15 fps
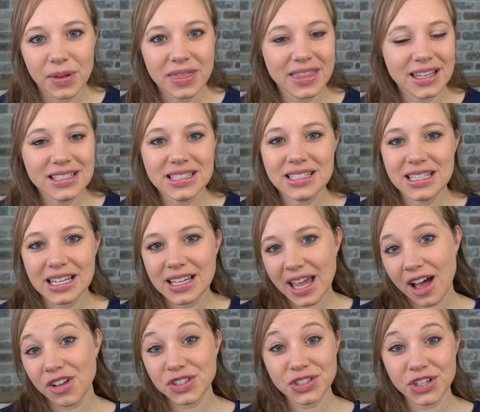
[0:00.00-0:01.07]
These
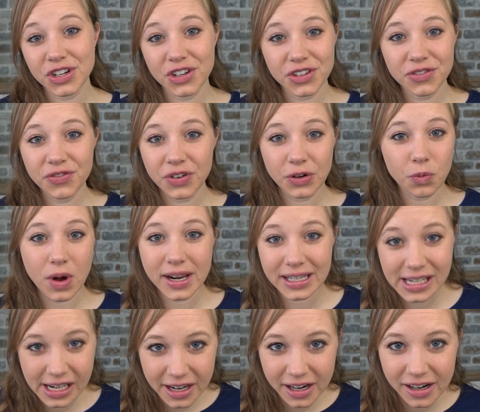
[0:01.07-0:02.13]
decals are good for
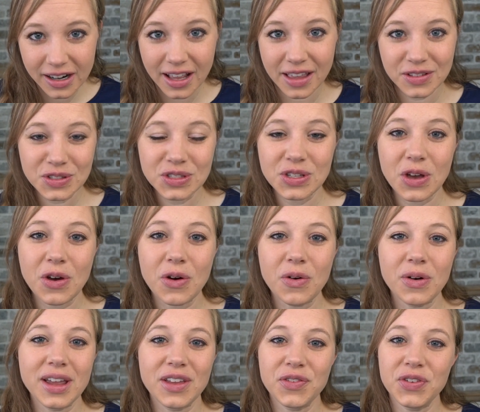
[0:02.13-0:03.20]
1 year, and
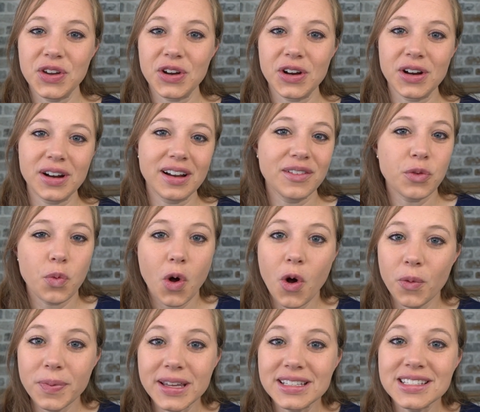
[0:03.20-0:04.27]
so if you're
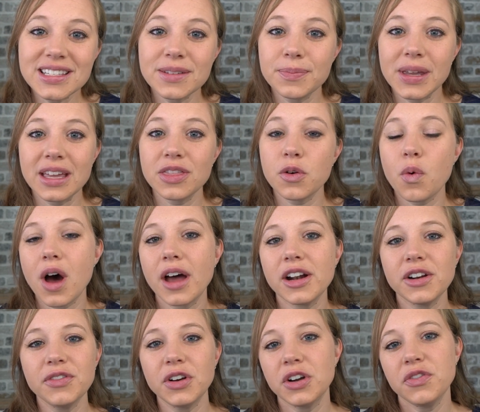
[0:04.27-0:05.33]
hoping to be in the
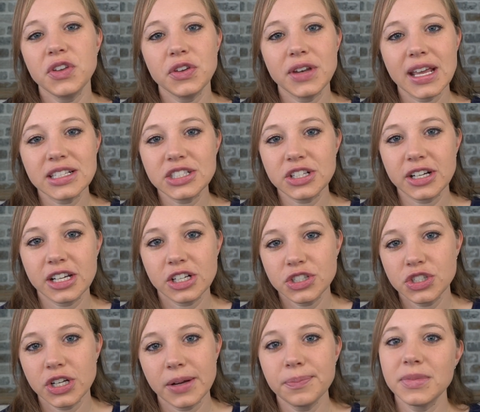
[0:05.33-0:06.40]
water for a few days during your
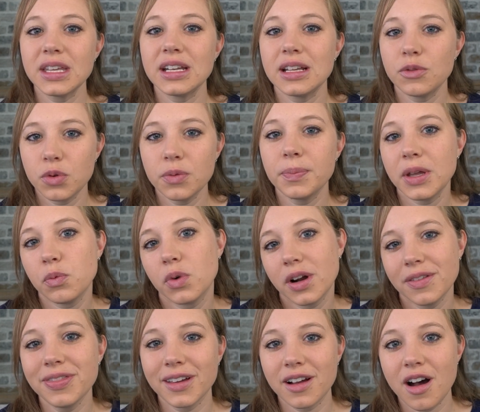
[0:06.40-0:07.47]
trip, then it will be
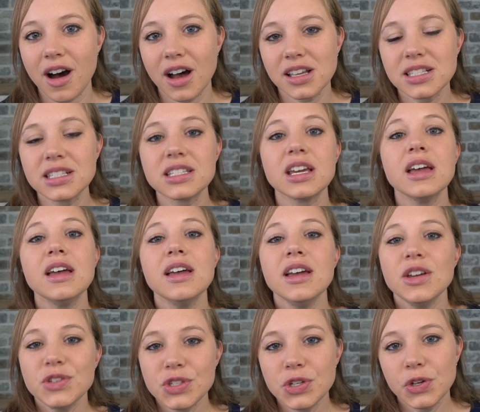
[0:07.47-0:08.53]
worth the cost
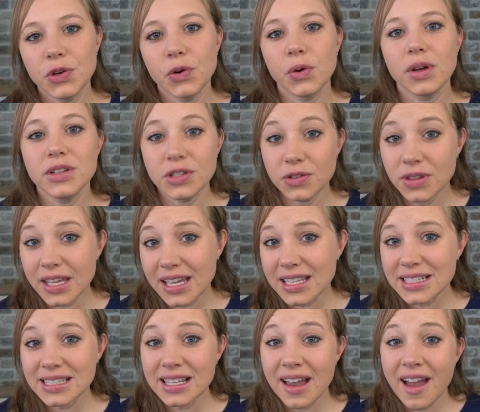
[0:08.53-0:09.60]
to do
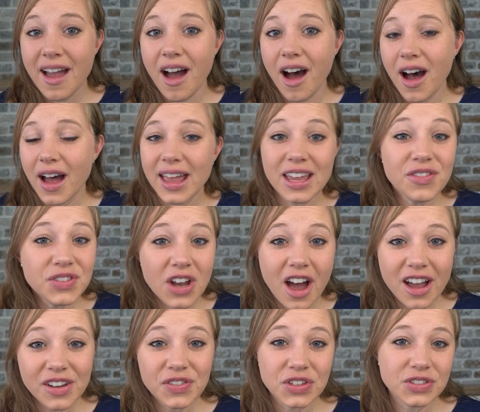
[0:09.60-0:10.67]
this. If
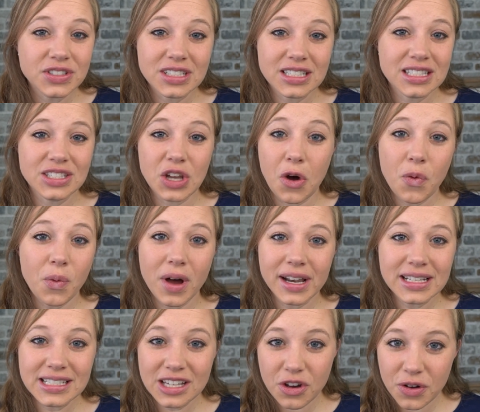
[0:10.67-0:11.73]
not, if you just don't
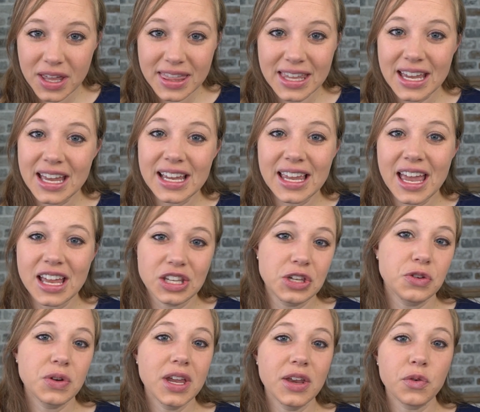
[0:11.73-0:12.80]
want to deal with it, again,
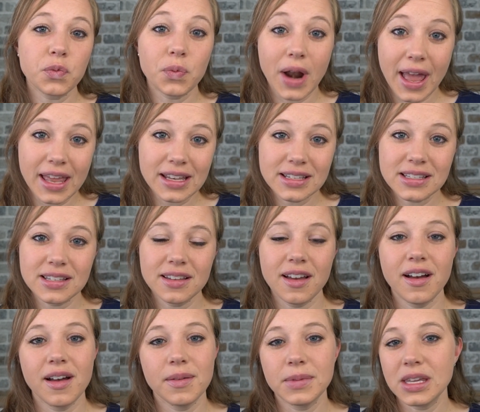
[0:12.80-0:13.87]
you can rent
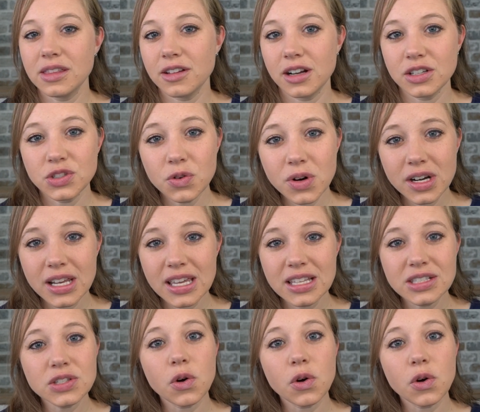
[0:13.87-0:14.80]
either at Dornan's,